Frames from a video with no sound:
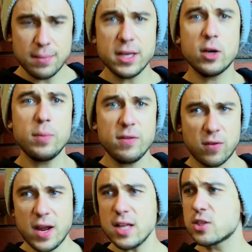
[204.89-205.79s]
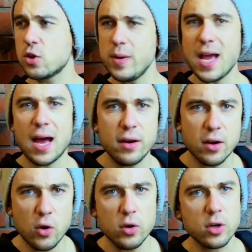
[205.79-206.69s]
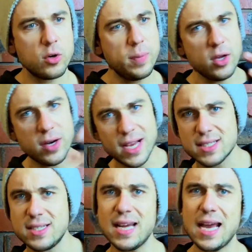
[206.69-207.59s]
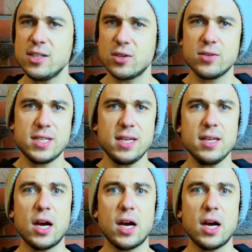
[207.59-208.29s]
it could be friends, it could be unknown, it could be your next date on Tinder.